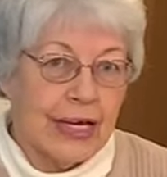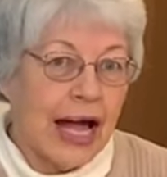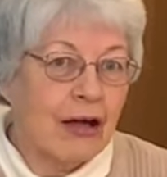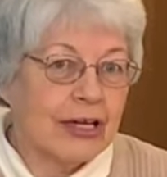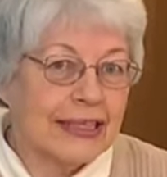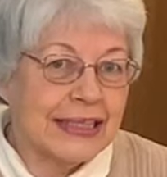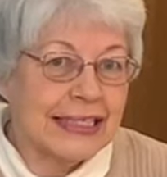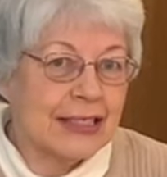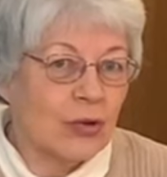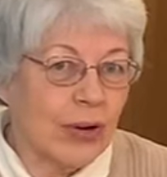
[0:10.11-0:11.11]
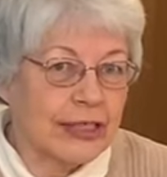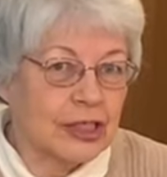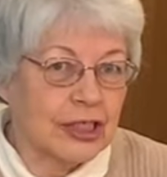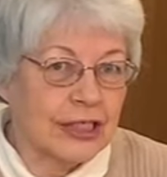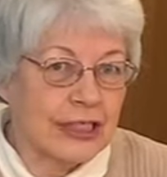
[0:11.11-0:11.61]
How can these
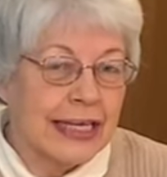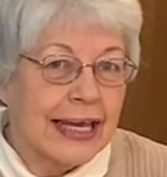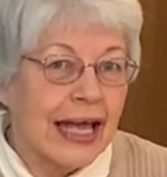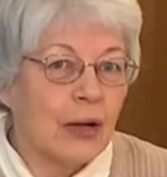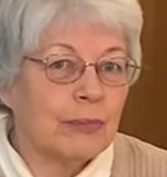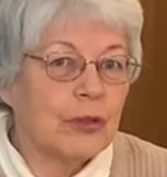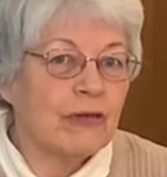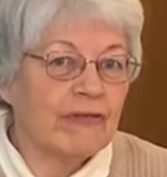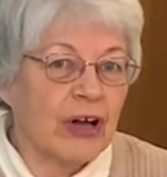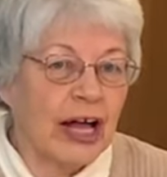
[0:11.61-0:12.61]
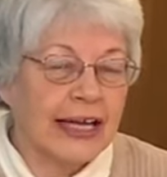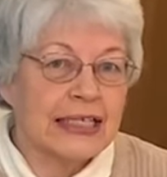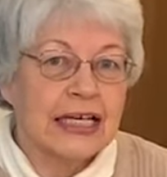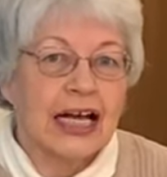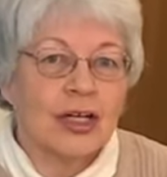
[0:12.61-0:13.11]
questions help you find
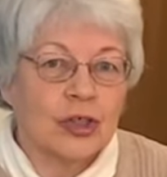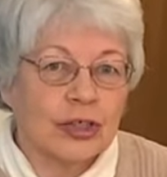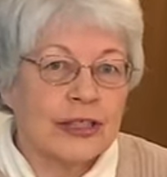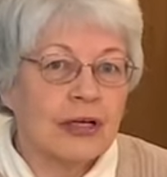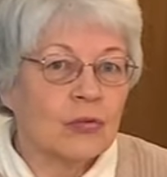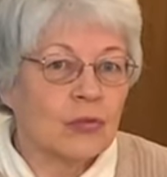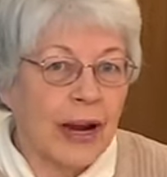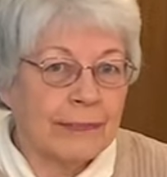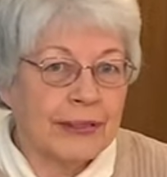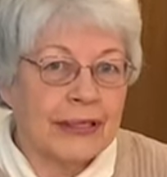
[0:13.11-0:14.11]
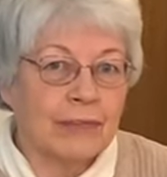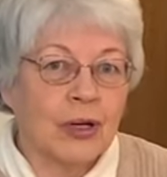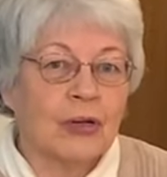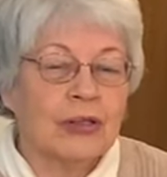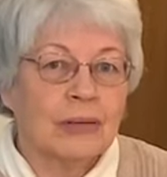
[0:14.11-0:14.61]
a good,
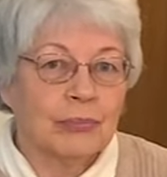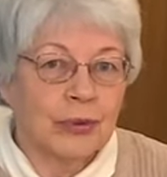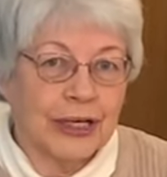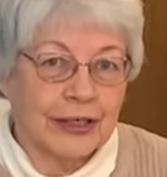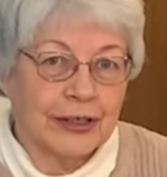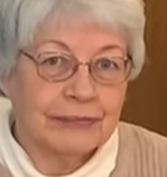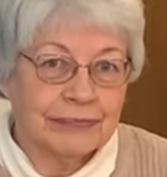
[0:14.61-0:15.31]
reputable breeder